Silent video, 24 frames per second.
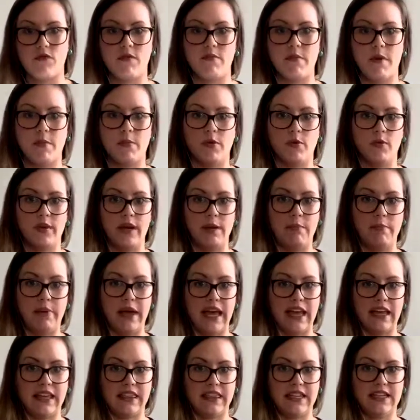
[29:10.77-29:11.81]
Remember, we
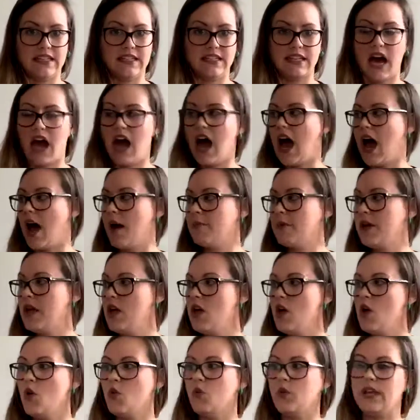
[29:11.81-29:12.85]
picked this up.
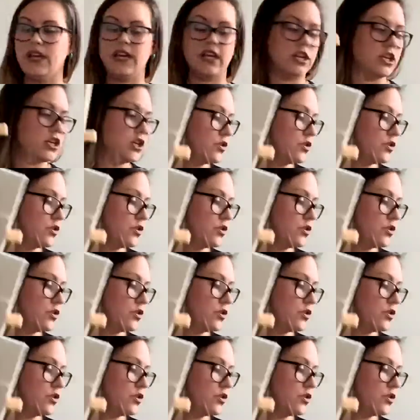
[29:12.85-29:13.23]
We can